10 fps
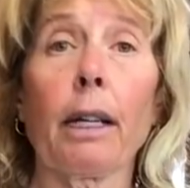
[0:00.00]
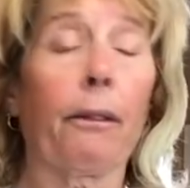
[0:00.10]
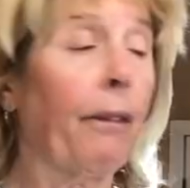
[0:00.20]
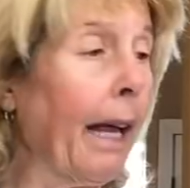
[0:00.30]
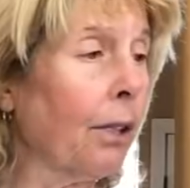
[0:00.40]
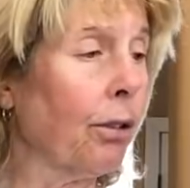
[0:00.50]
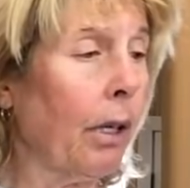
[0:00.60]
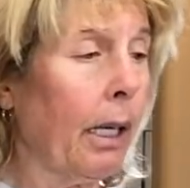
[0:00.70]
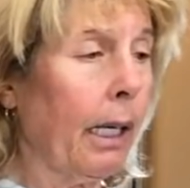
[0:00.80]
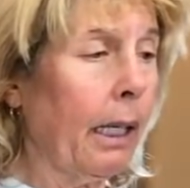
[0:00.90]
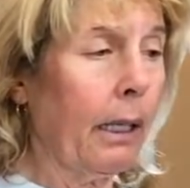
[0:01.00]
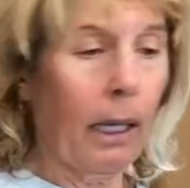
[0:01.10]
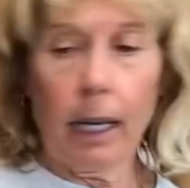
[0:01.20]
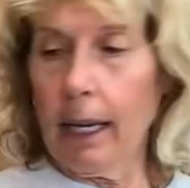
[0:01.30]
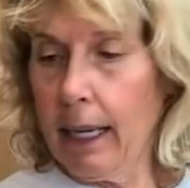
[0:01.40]
a flashlight.
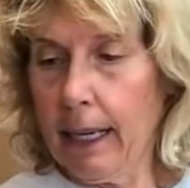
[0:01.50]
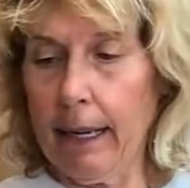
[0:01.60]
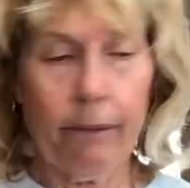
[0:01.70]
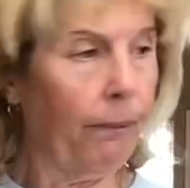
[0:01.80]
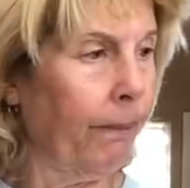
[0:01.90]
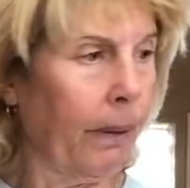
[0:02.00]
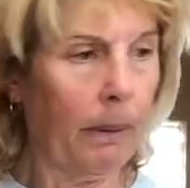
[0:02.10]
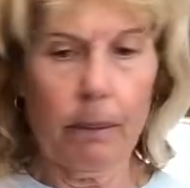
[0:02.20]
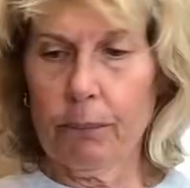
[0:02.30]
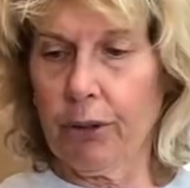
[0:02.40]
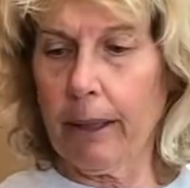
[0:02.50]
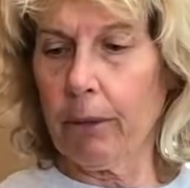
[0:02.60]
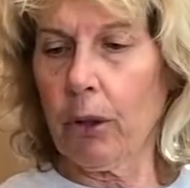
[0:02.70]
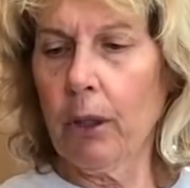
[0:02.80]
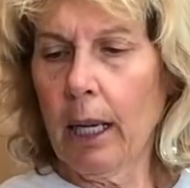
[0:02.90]
I have
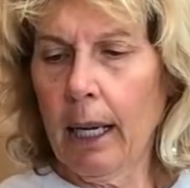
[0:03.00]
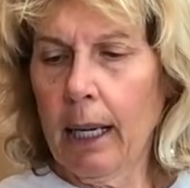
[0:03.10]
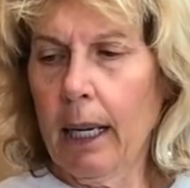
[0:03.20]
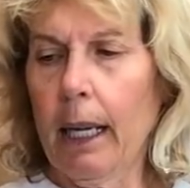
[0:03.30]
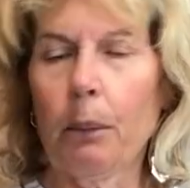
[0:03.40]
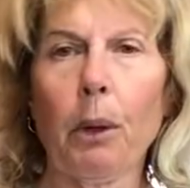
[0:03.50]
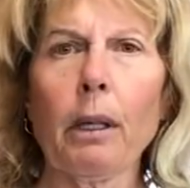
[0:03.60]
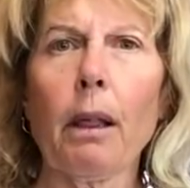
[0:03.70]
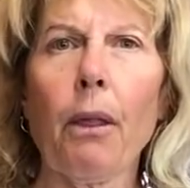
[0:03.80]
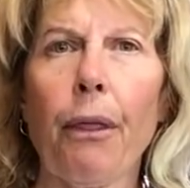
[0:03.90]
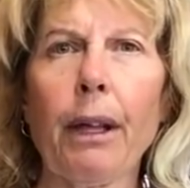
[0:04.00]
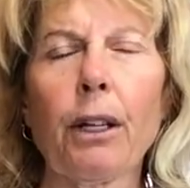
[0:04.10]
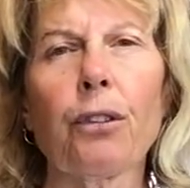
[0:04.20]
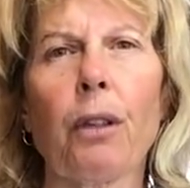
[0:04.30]
several. And one of the things